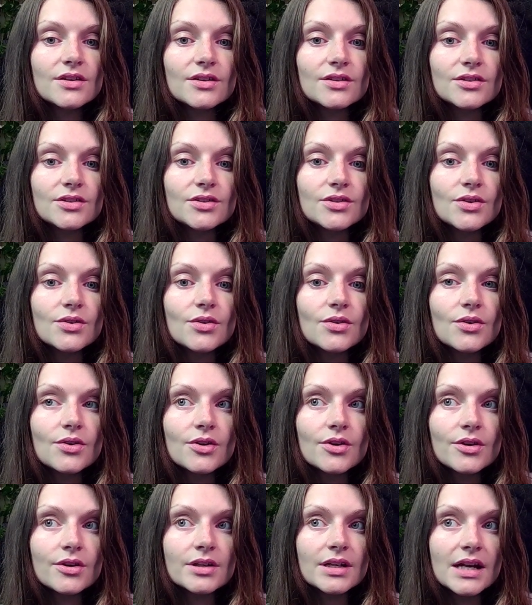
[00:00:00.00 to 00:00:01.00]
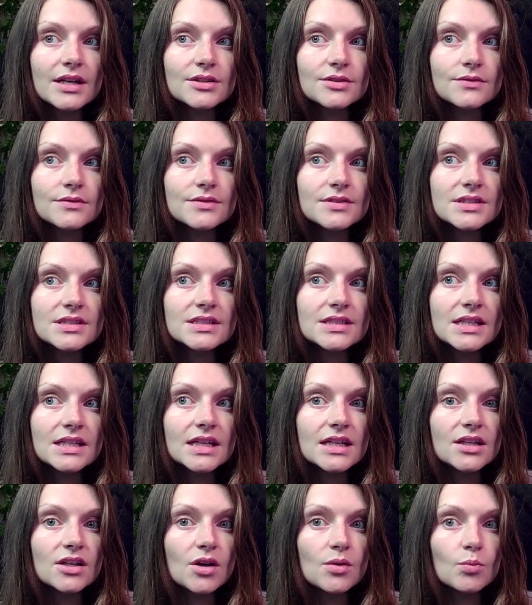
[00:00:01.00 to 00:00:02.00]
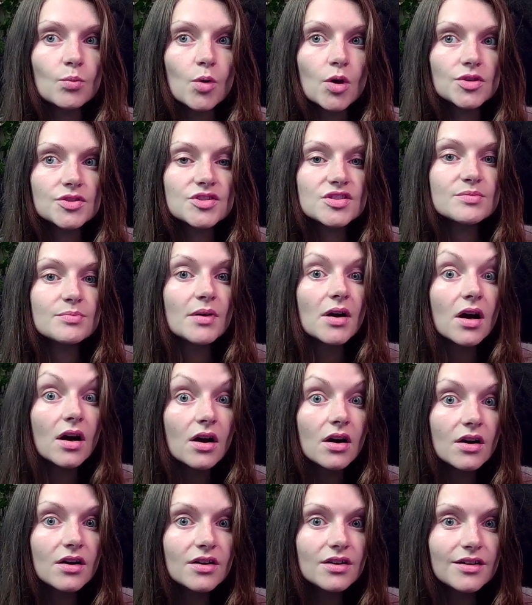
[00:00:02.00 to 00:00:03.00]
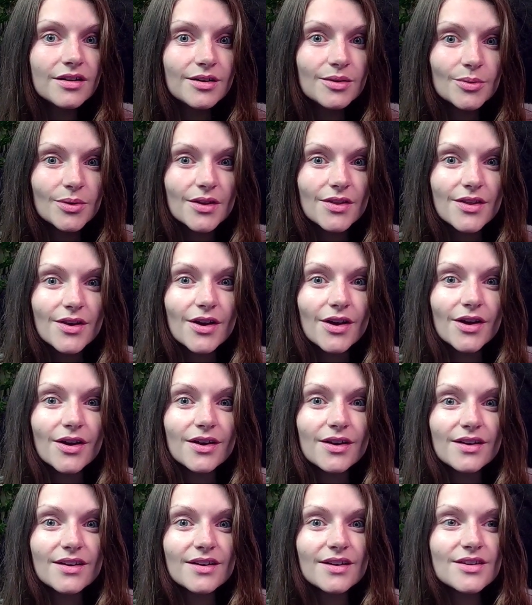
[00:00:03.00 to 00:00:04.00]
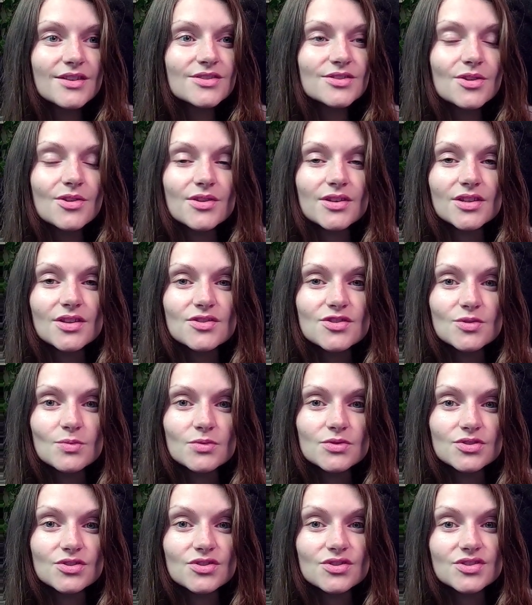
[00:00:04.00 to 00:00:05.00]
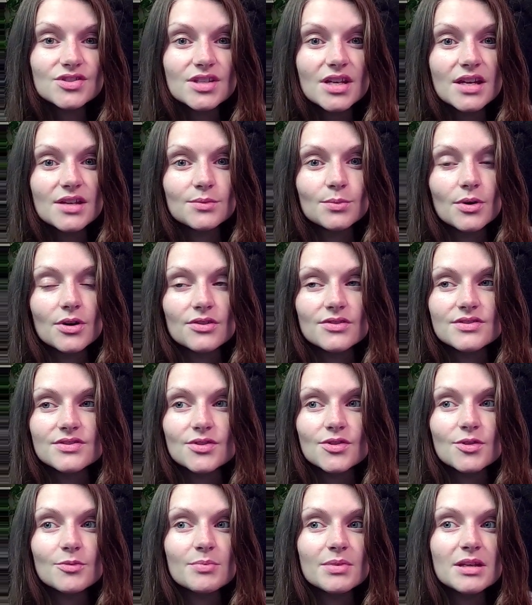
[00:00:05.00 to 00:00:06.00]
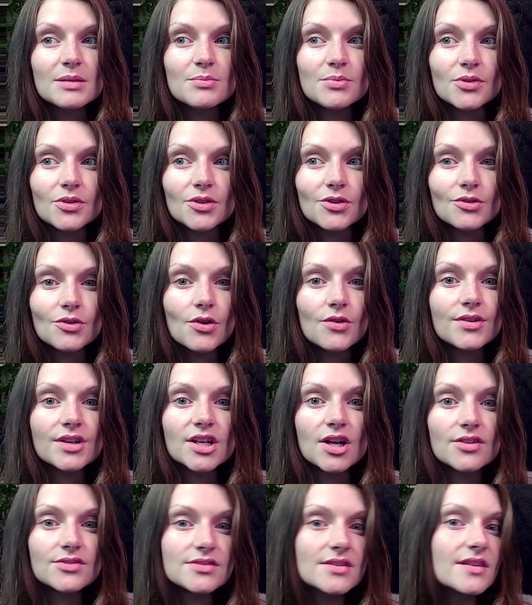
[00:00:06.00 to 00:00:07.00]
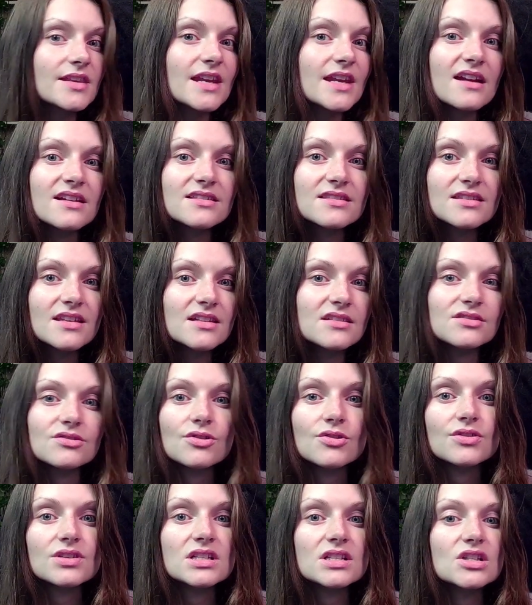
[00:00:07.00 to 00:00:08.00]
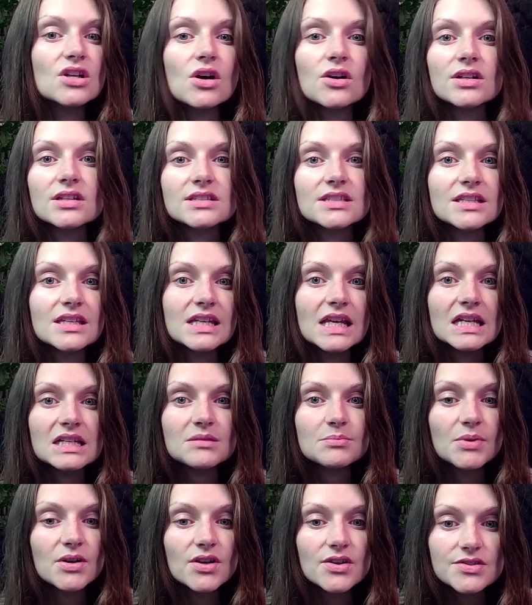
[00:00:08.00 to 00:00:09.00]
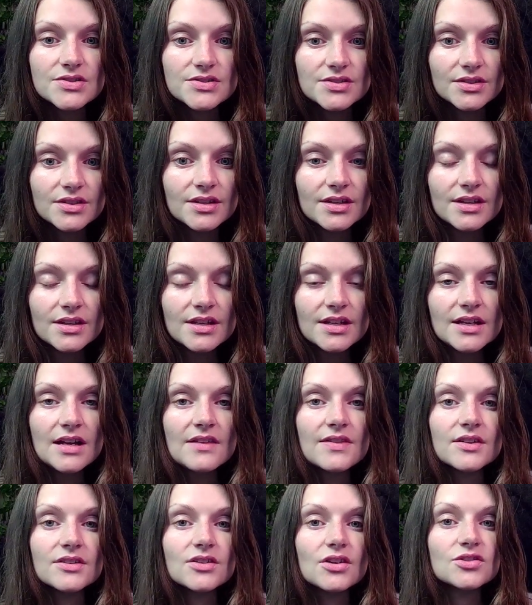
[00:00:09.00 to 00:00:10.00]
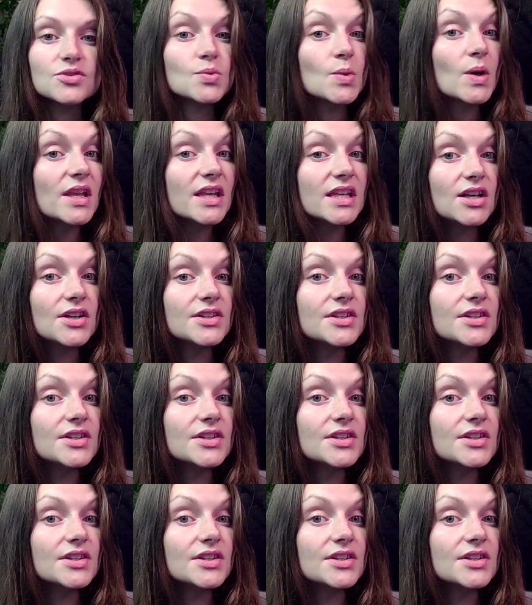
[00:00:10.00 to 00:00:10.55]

you're kind of sticking on one spot with a something that someone's just said, whereas other people are already on to the next thing, they're already talking to the next person. They're not dwelling on